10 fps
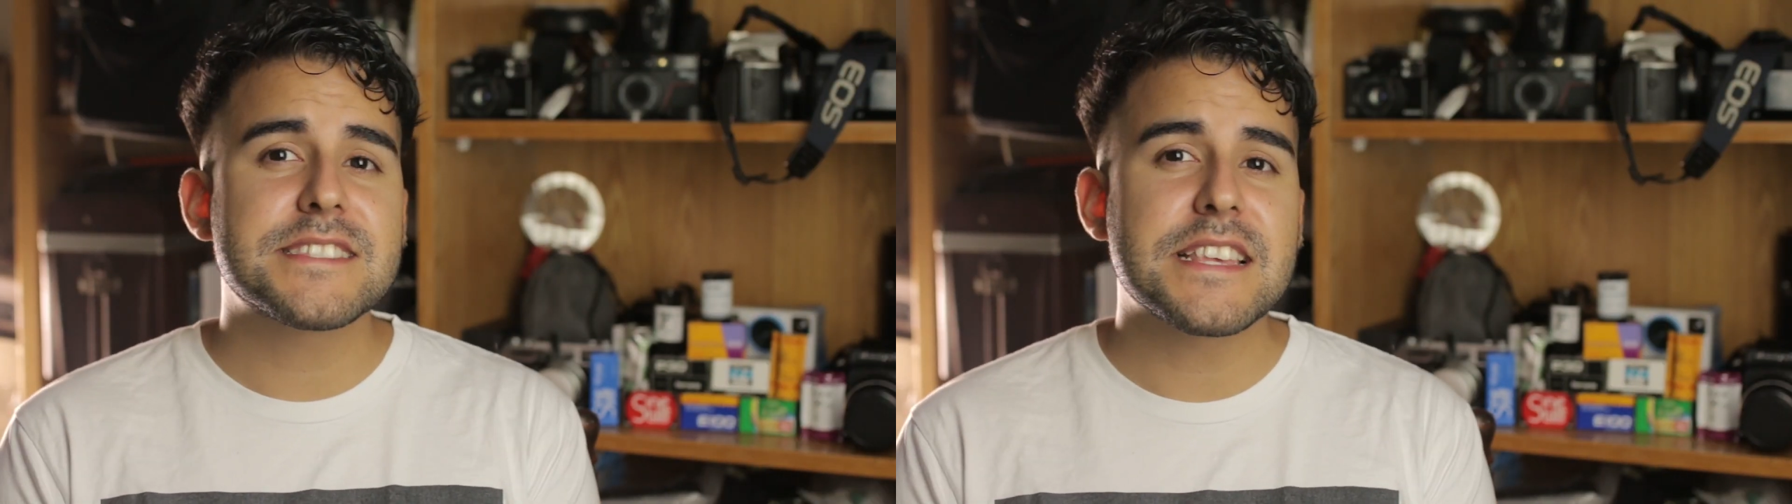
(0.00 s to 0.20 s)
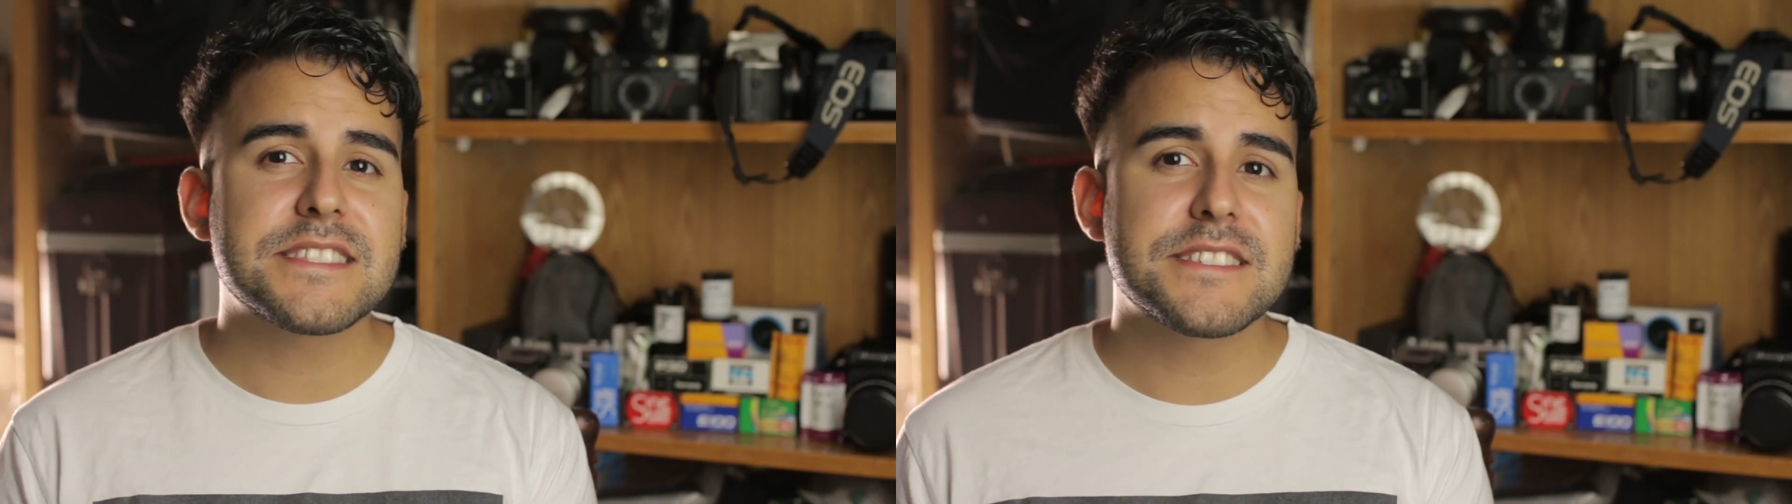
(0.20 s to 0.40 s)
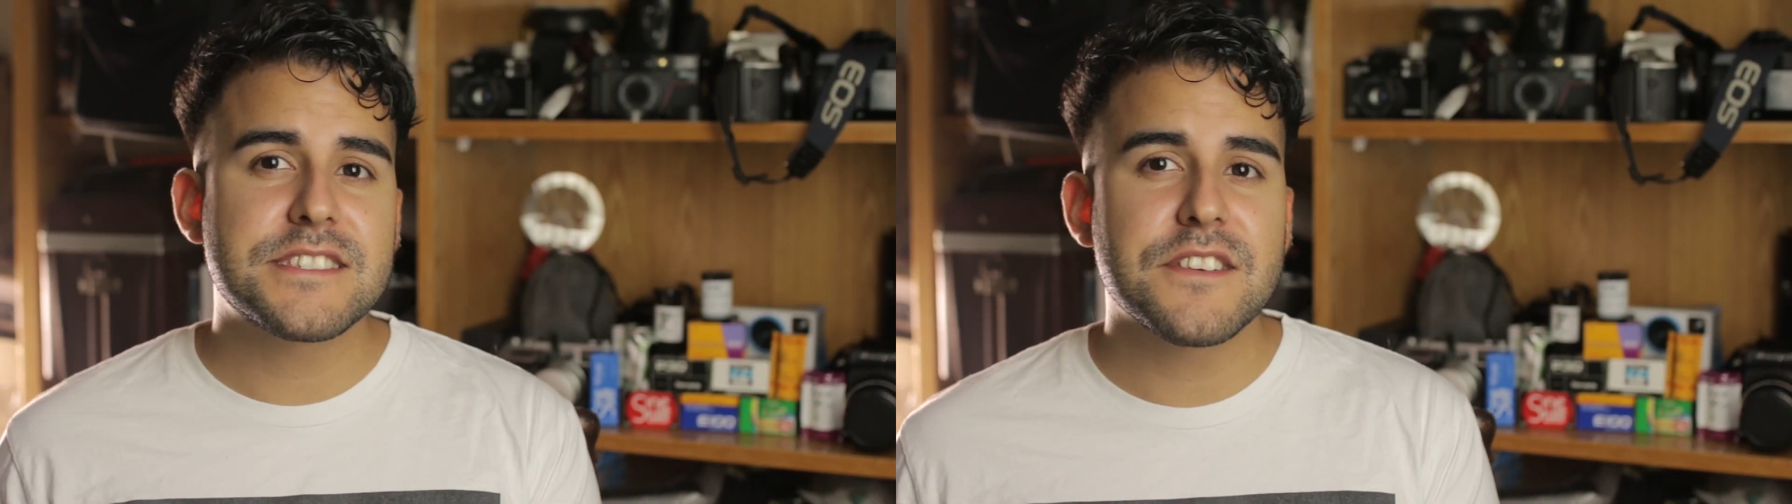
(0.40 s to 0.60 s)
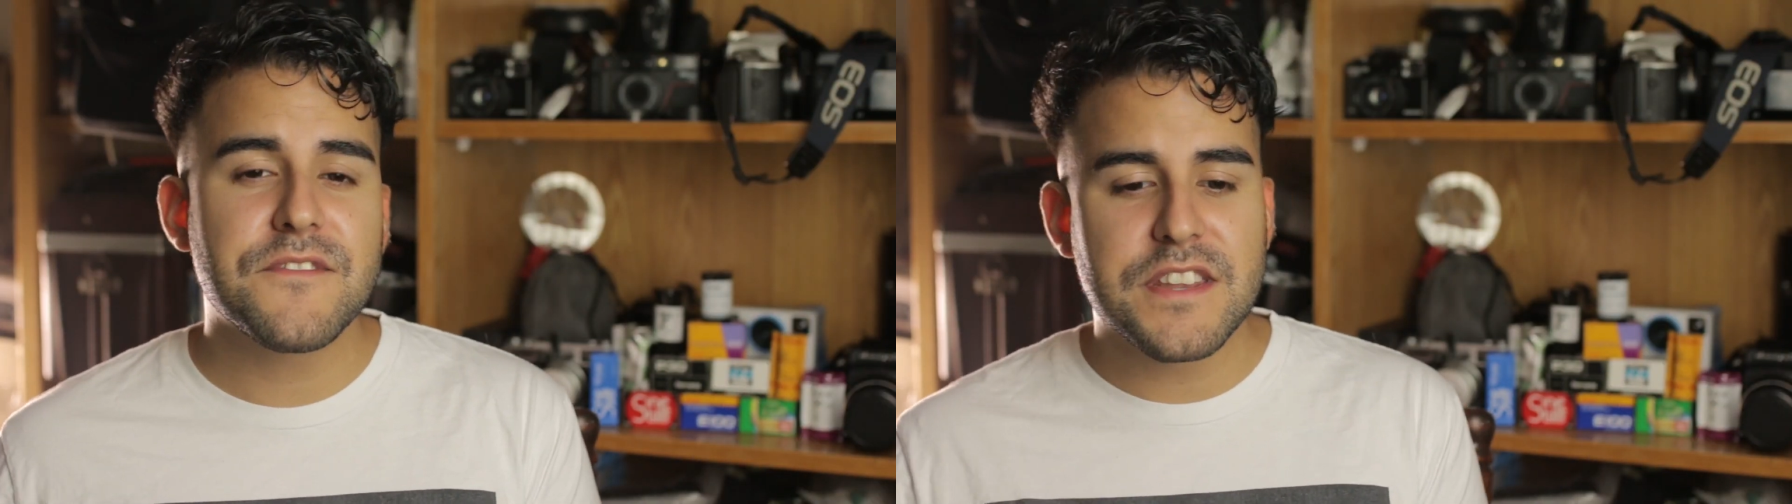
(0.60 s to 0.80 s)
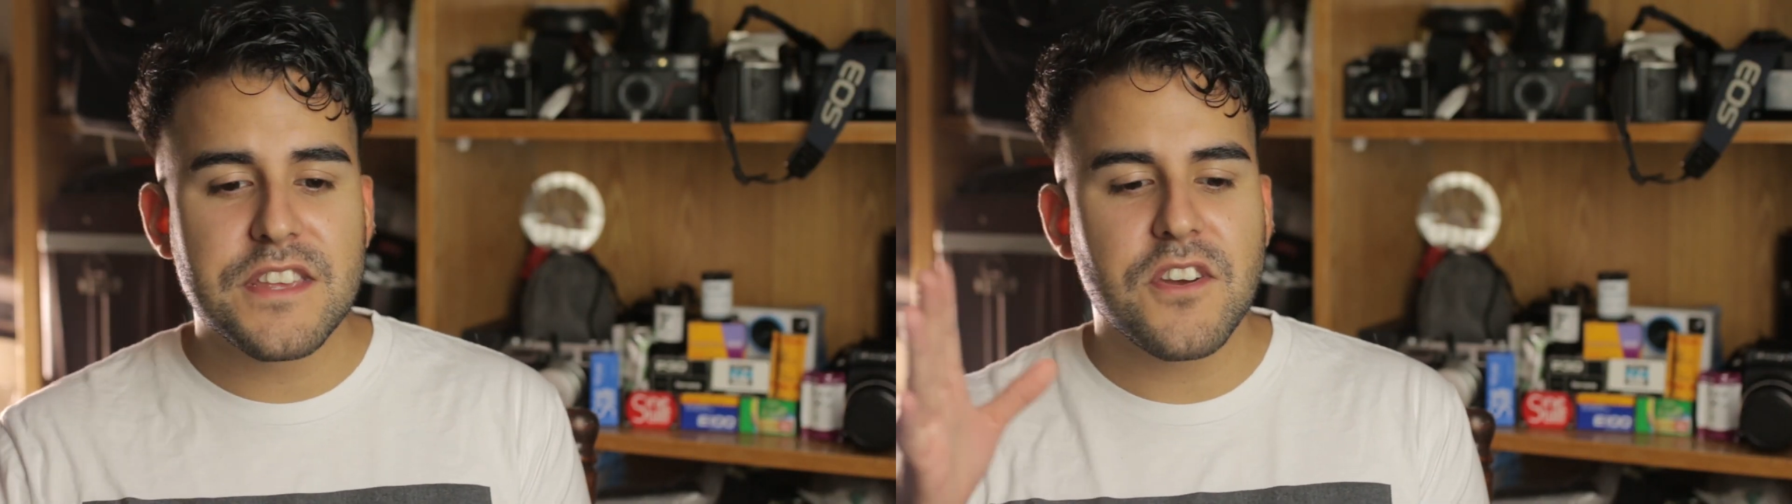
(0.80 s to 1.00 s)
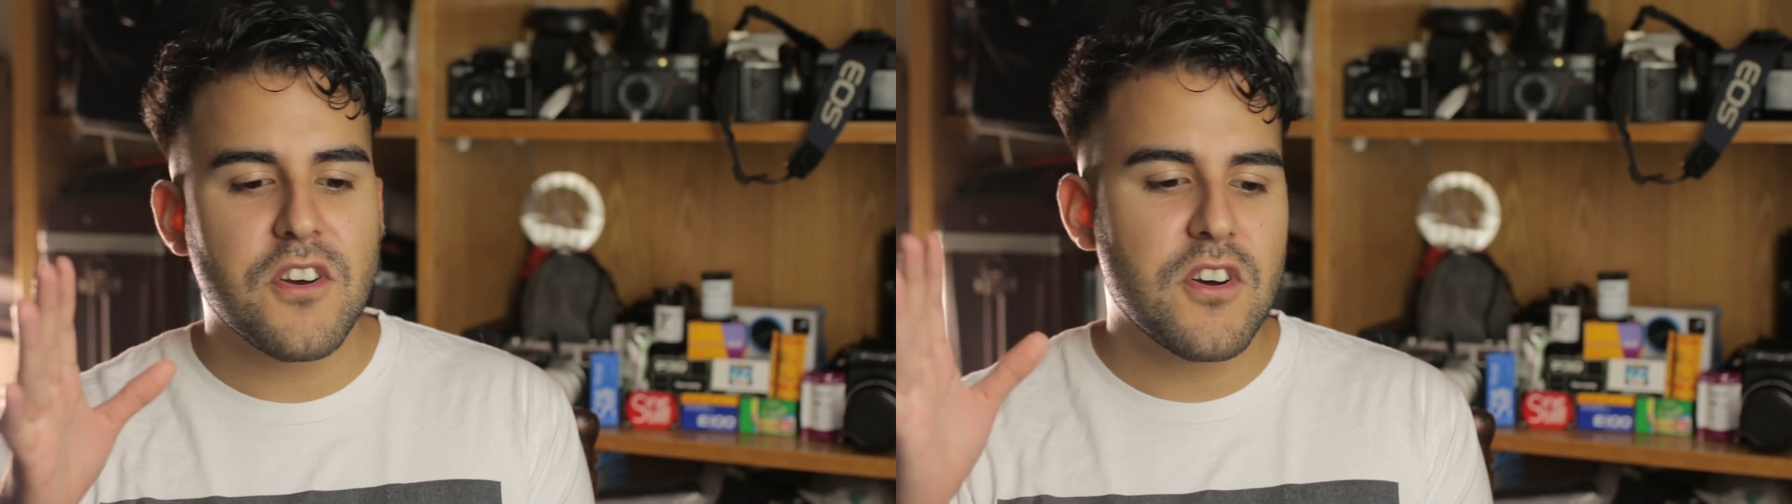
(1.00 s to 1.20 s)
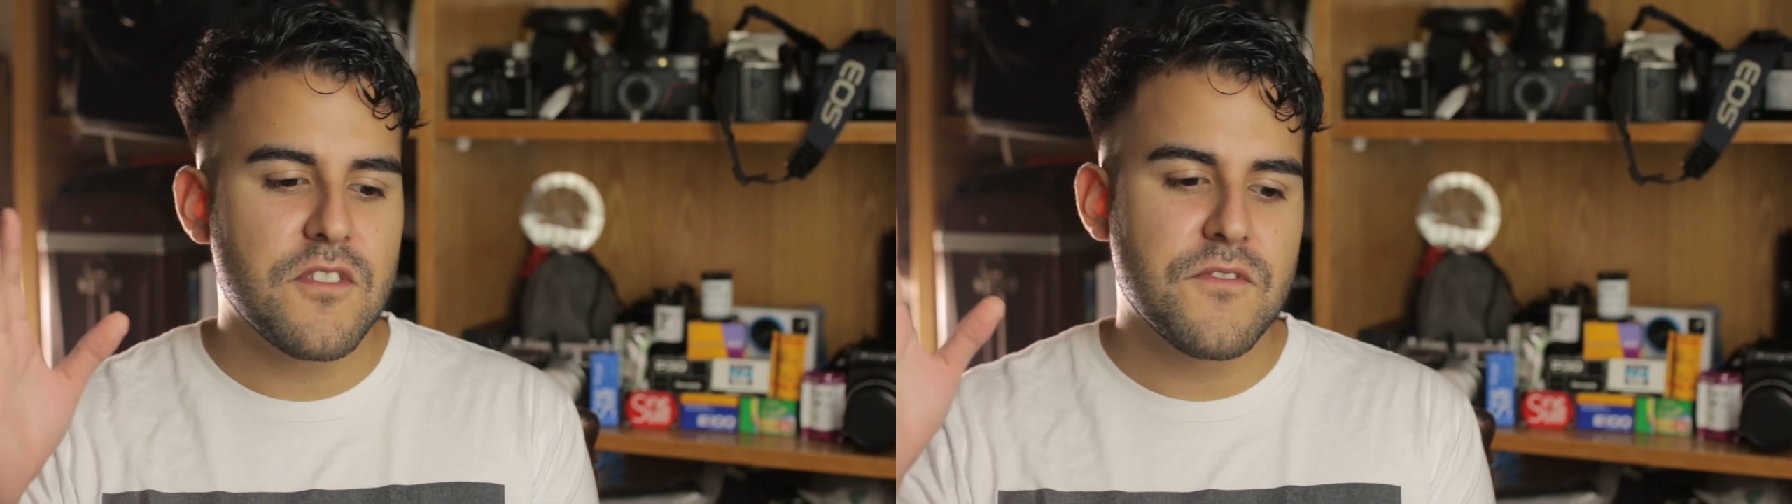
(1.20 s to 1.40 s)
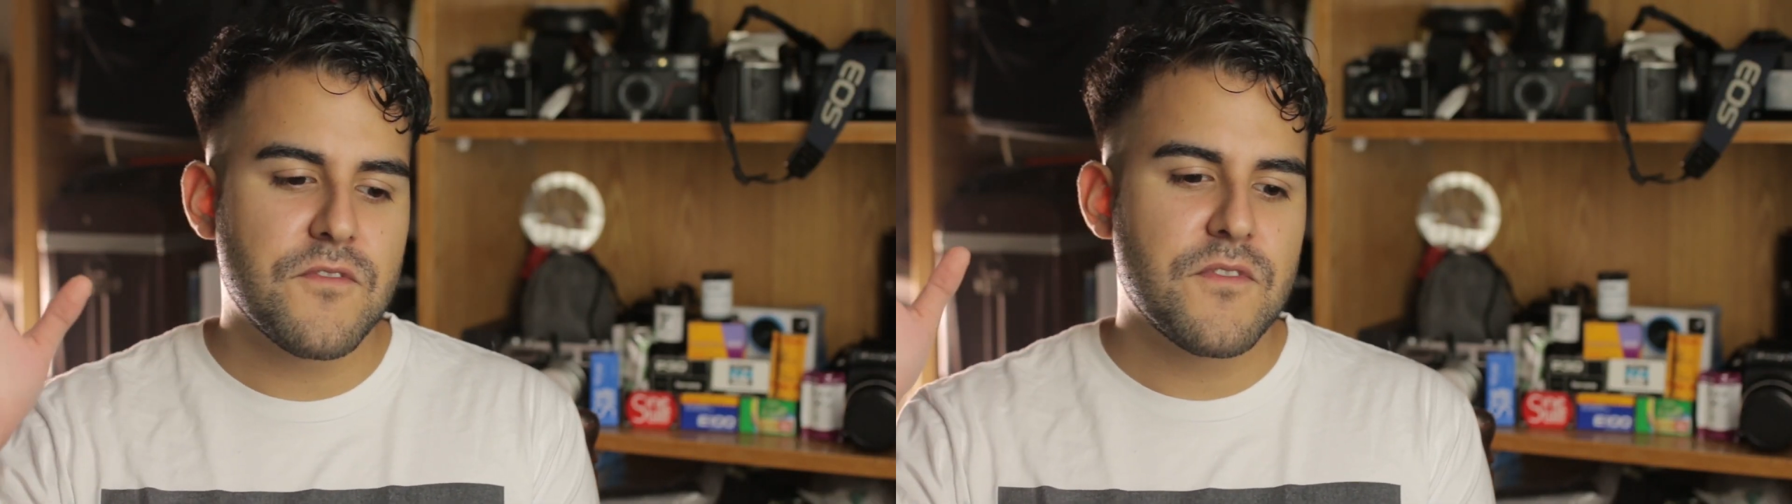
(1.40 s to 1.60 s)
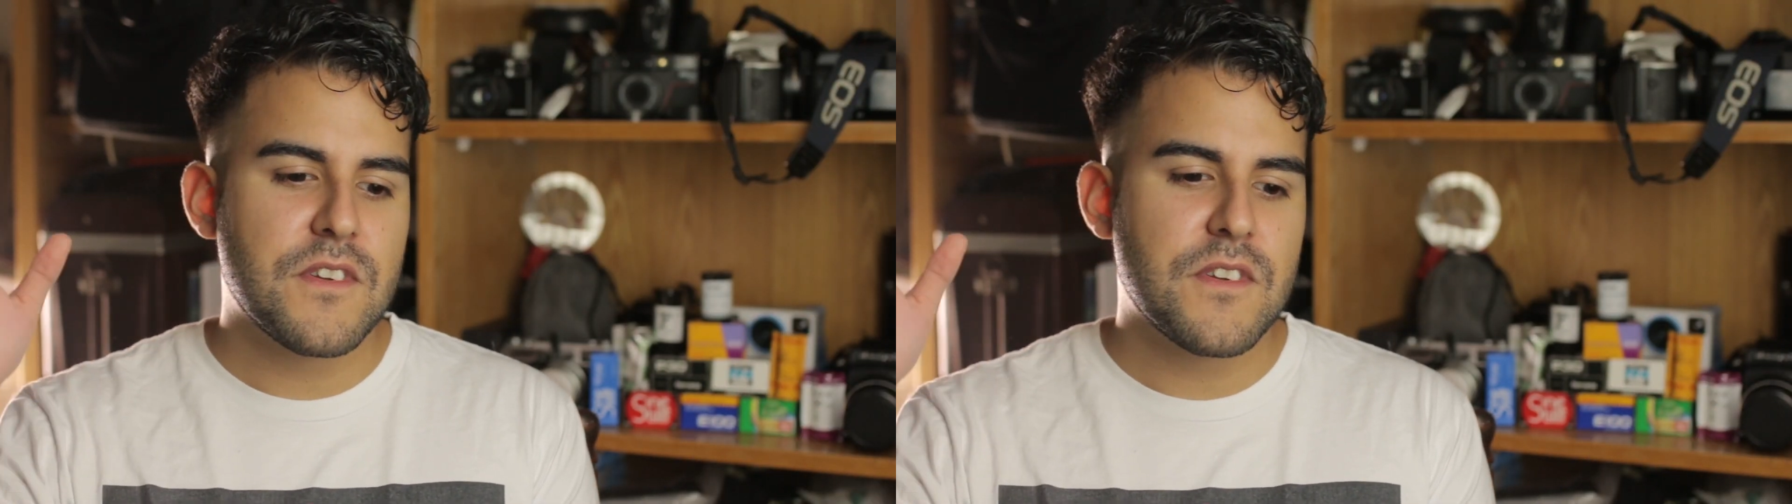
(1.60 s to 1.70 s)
sensitivity of